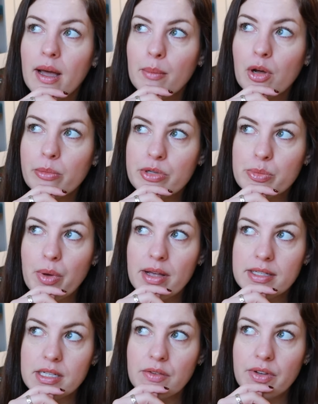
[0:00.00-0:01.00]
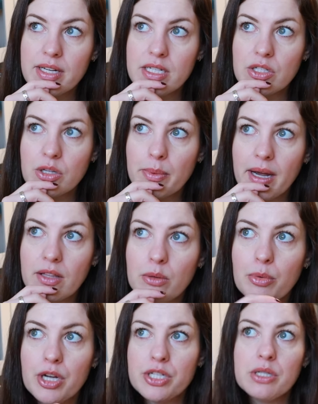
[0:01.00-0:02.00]
I'm almost positive. I need to look back at the
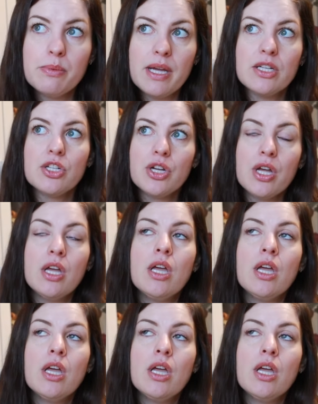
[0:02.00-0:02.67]
project page.